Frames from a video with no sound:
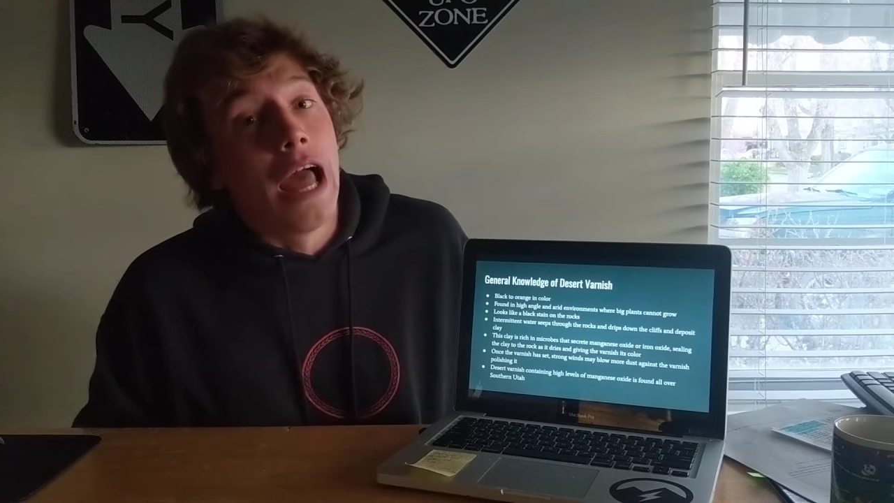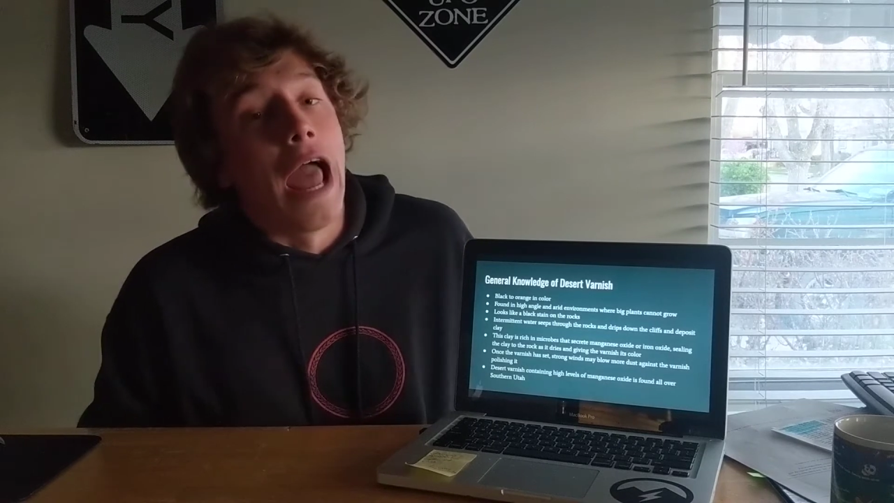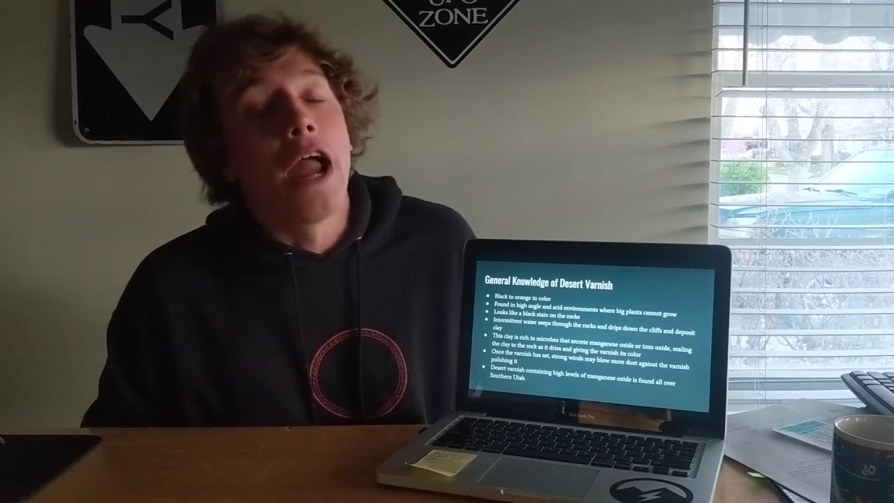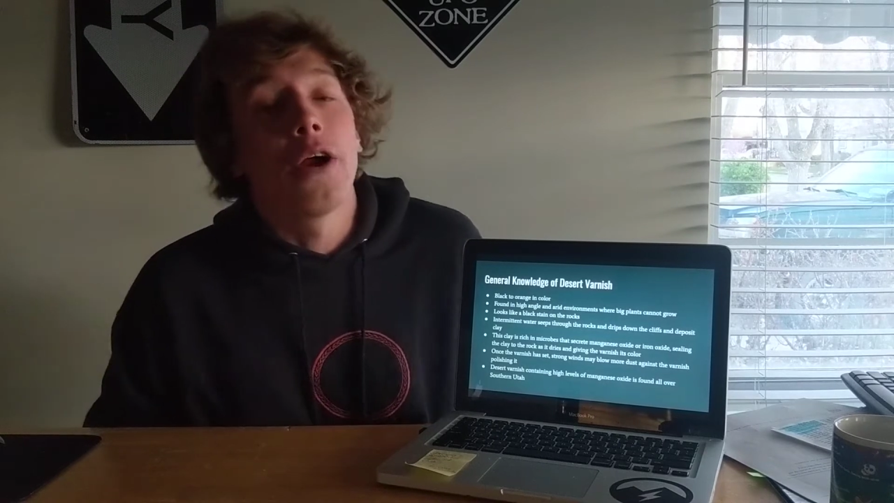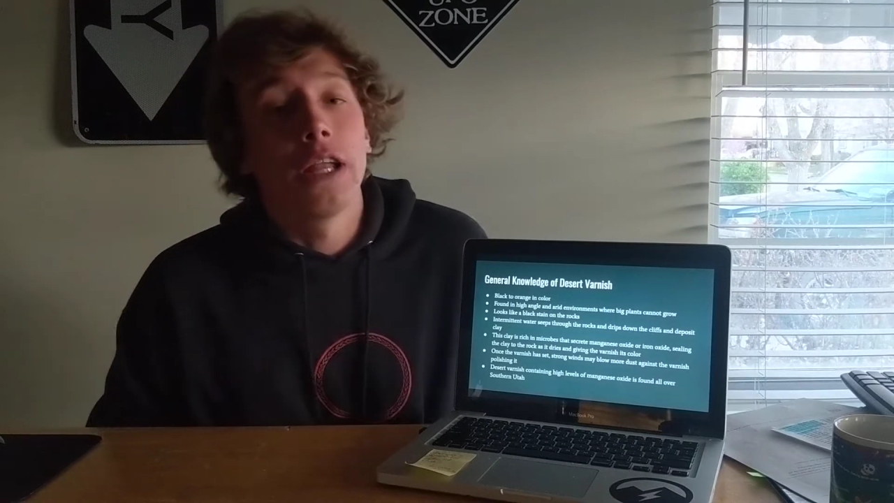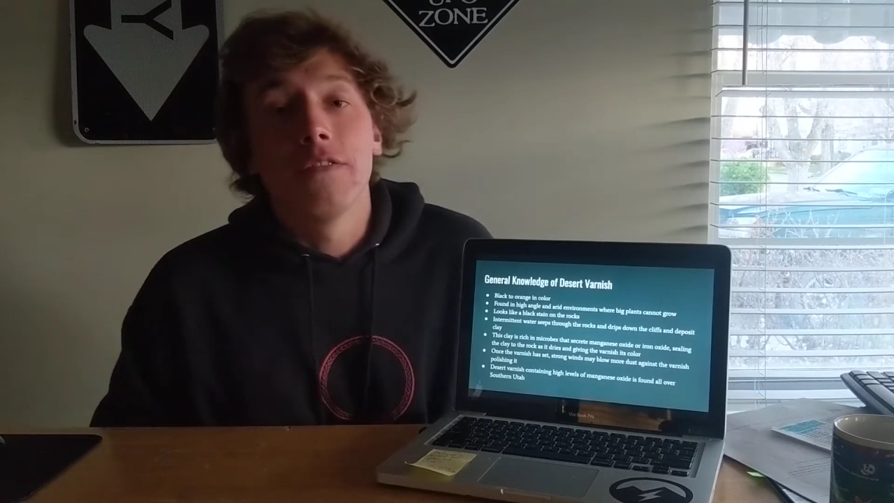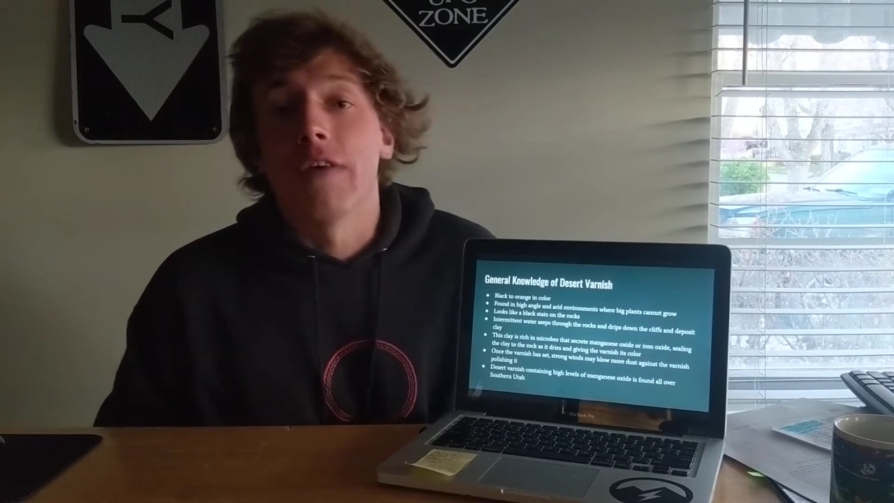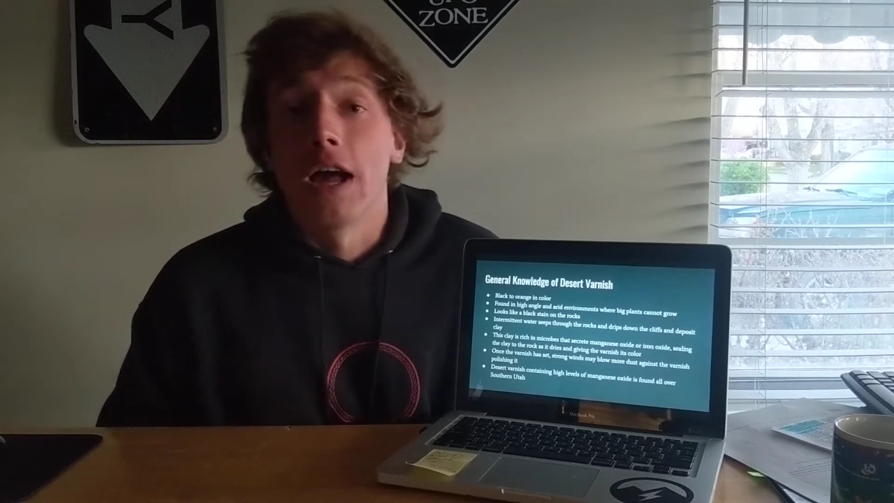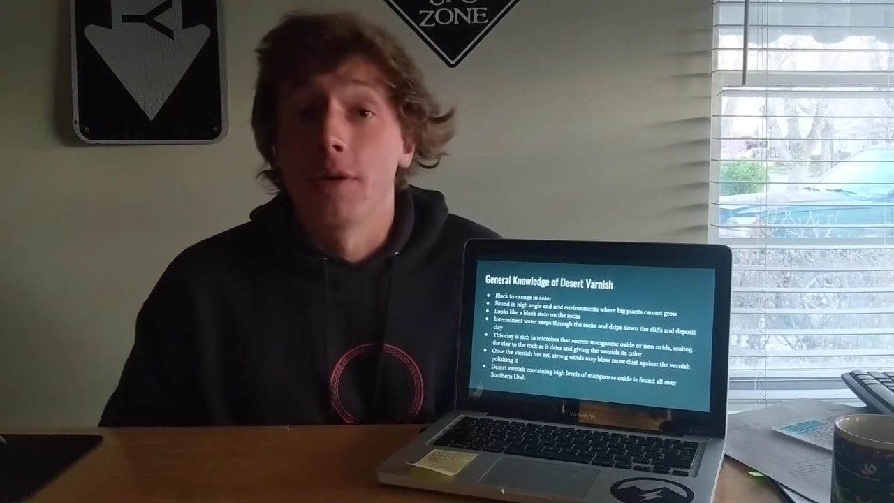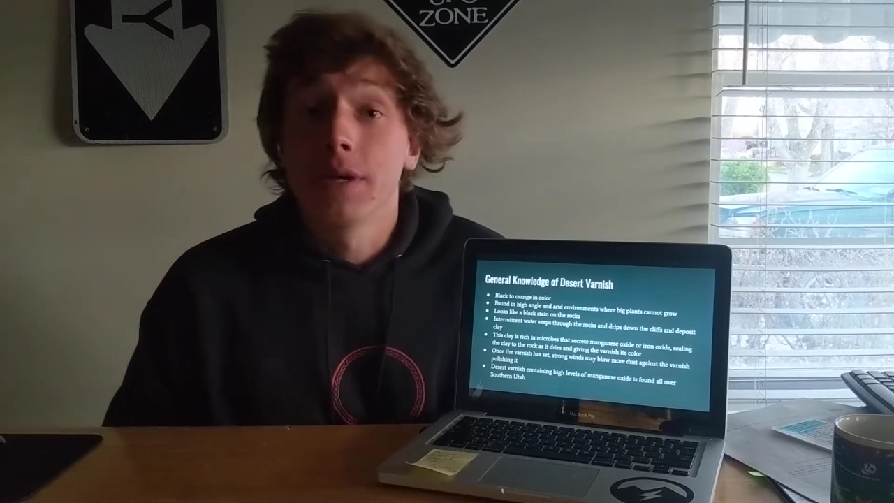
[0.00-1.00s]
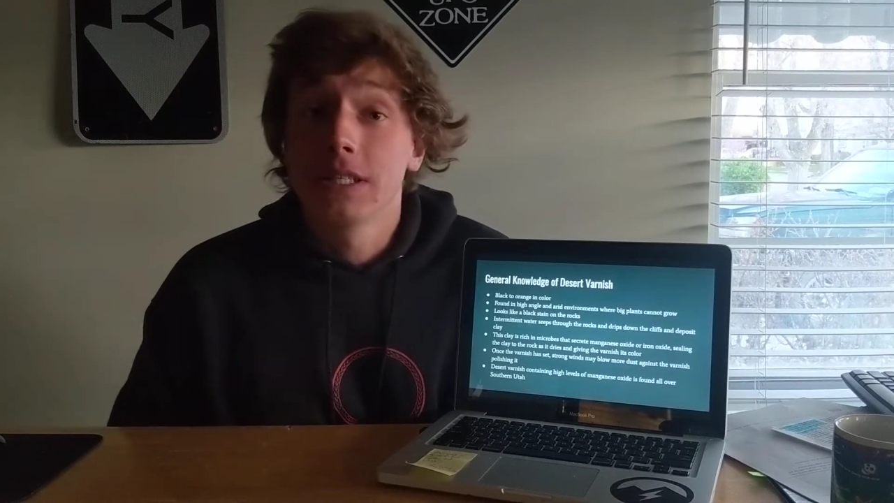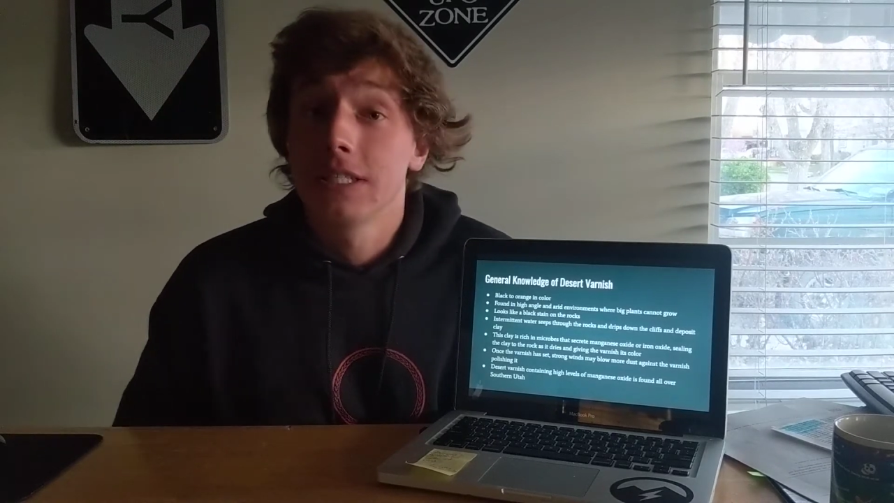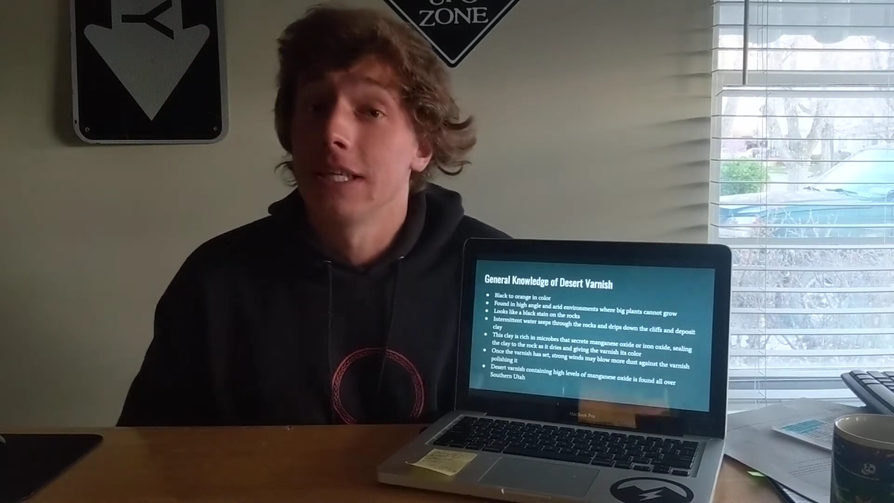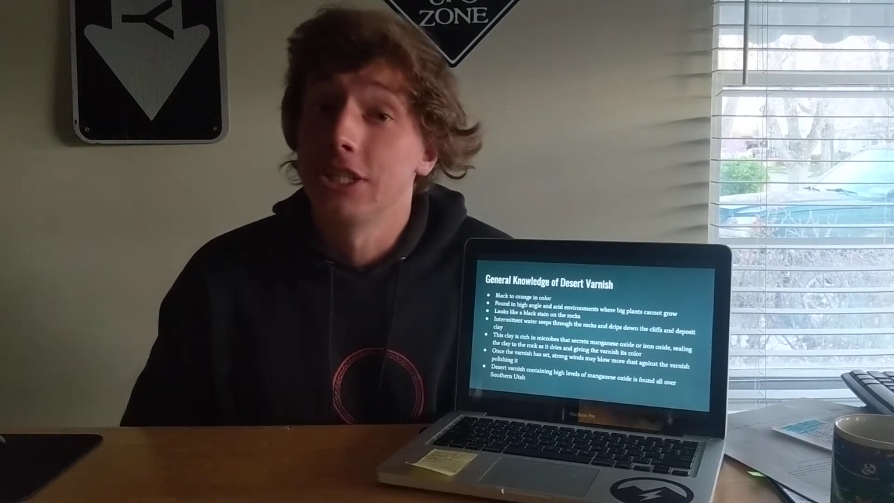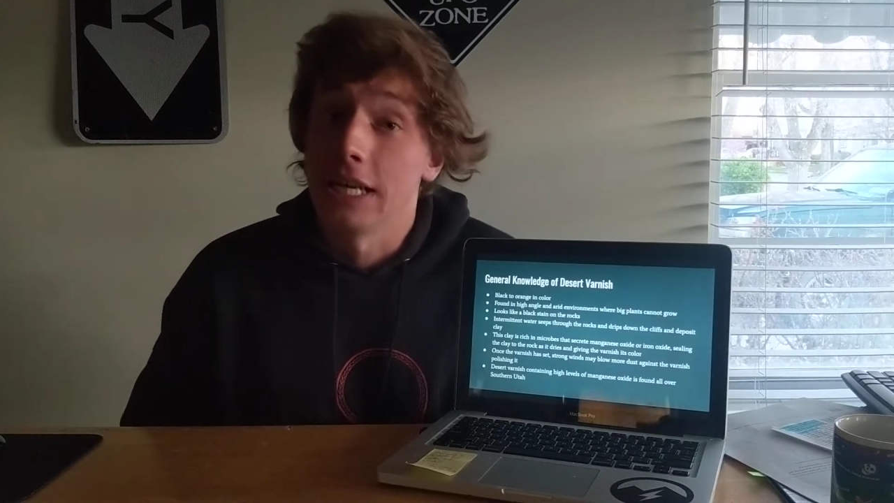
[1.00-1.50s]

arid environments such